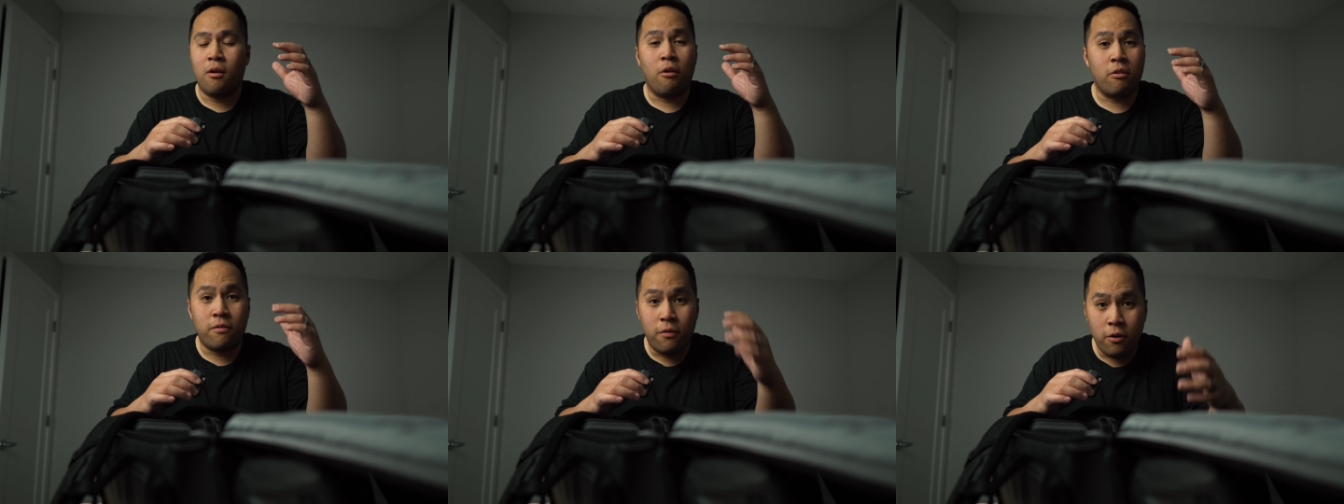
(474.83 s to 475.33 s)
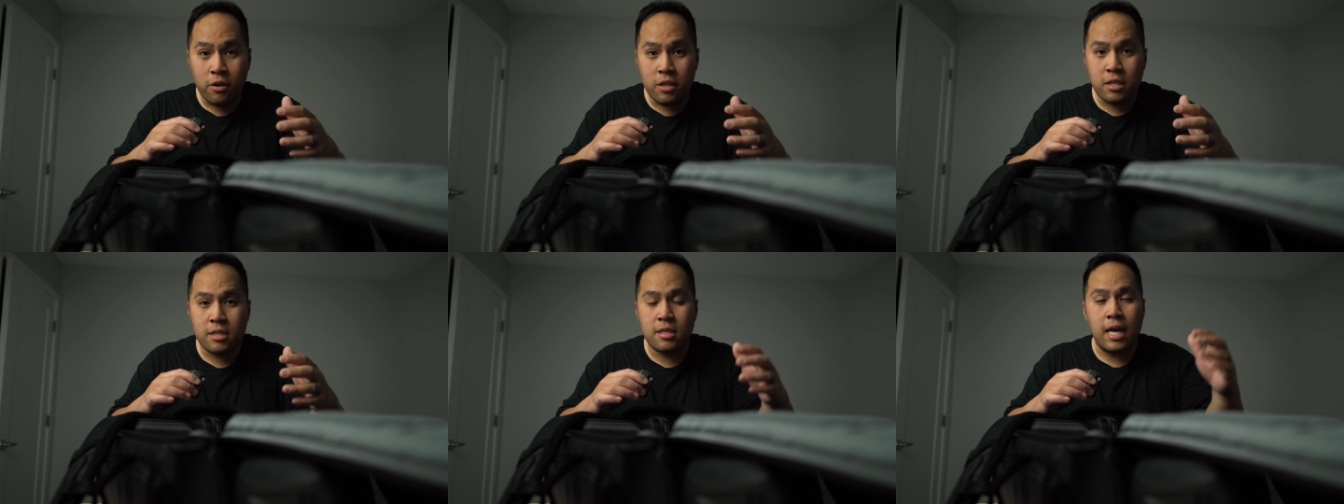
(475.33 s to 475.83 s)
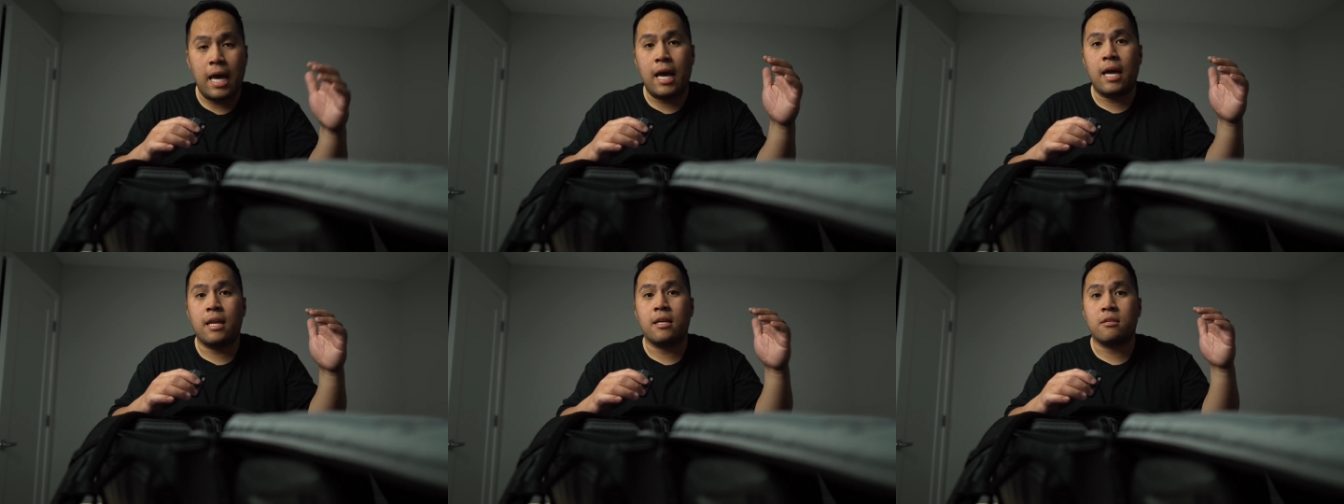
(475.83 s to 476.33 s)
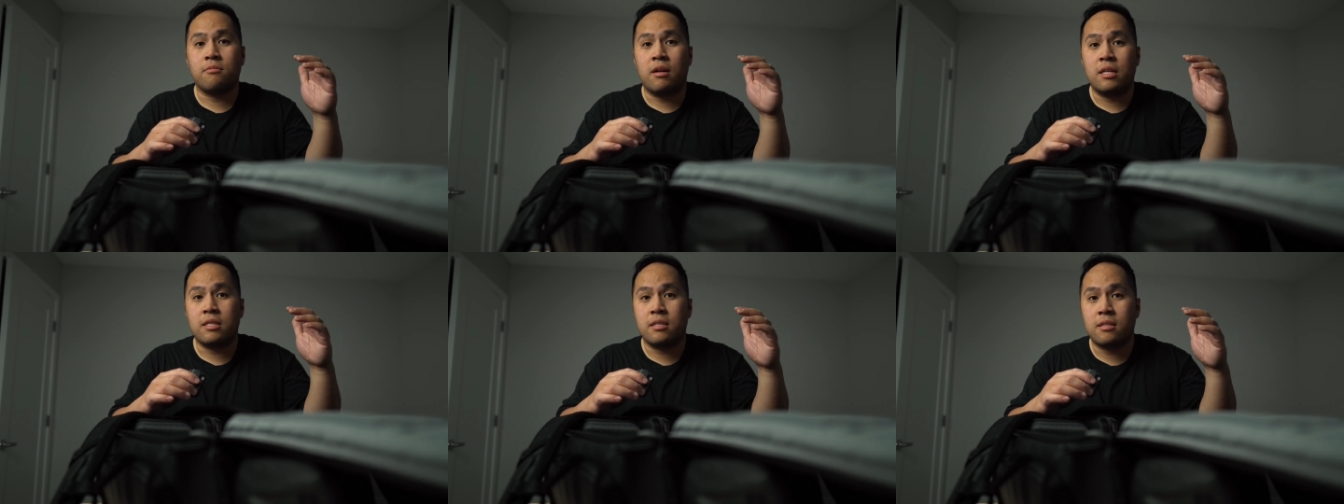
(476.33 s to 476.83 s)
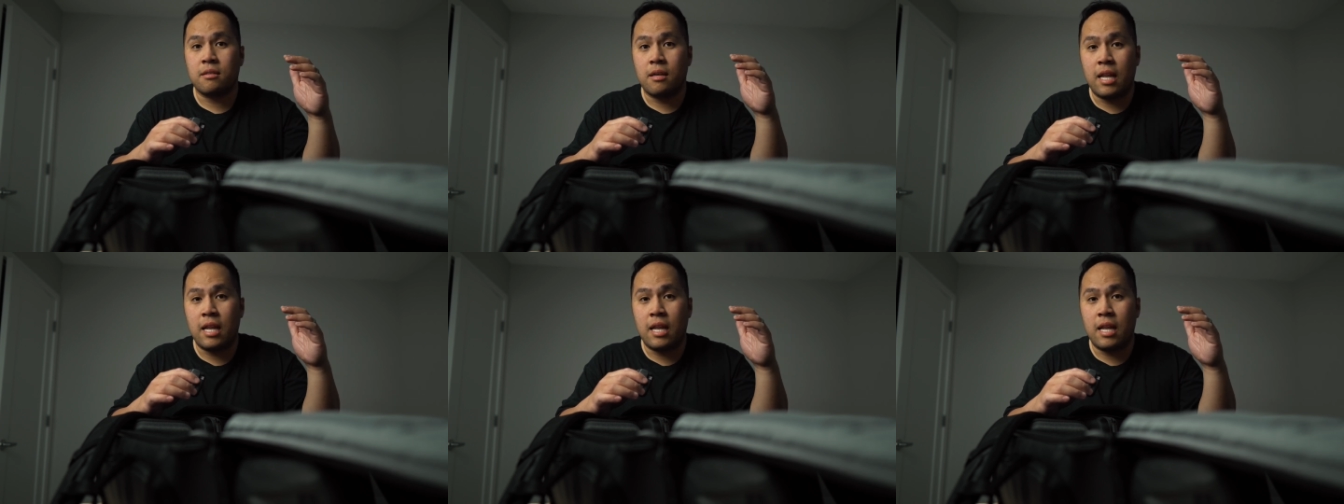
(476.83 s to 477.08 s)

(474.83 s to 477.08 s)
autofocus and as well as